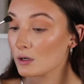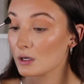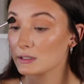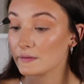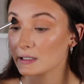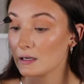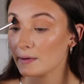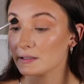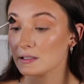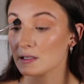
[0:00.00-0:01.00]
Because every
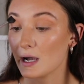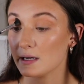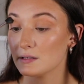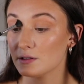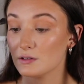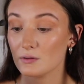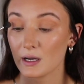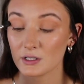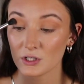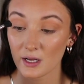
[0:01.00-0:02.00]
time I decide to do
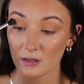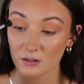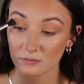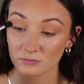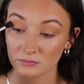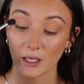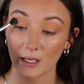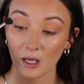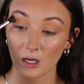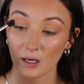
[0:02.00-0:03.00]
eyeshadow,
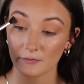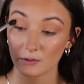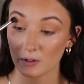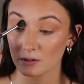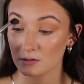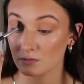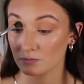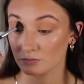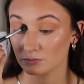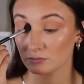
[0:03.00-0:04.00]
I hate it afterwards.
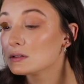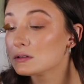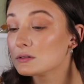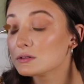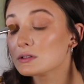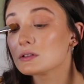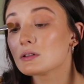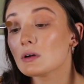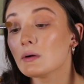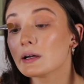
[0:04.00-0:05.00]
Just
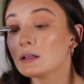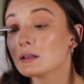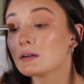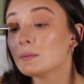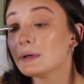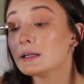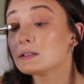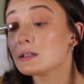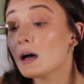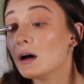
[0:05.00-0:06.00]
throwing a little bit
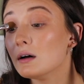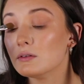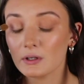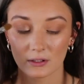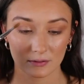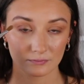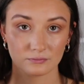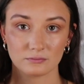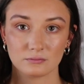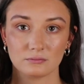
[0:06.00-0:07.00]
of, I'm
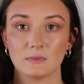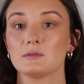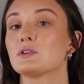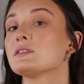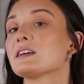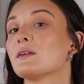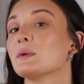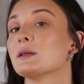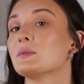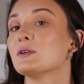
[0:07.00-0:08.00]
sure that's like a
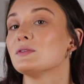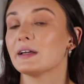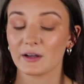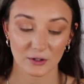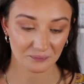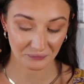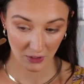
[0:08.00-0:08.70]
really beautiful angle.